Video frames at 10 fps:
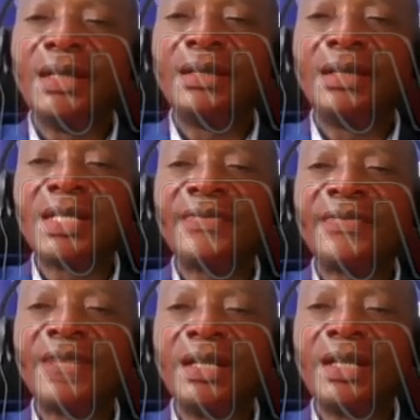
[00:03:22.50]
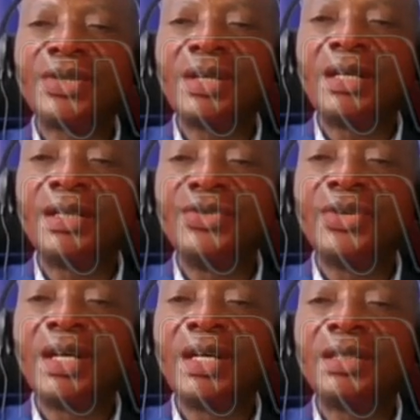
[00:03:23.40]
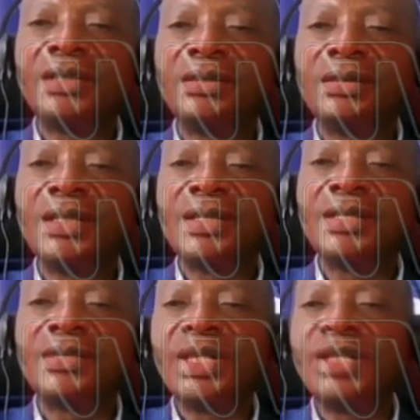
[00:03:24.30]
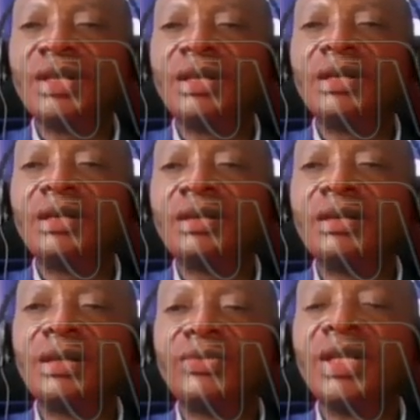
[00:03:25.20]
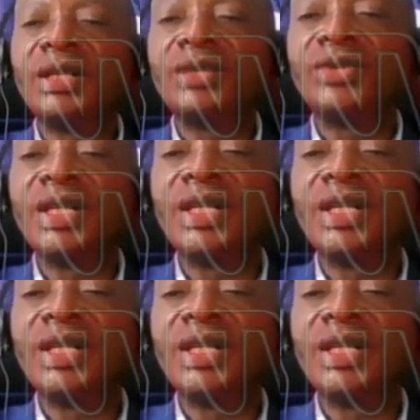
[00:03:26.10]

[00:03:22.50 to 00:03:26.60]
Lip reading: last financial year in July. This is 2020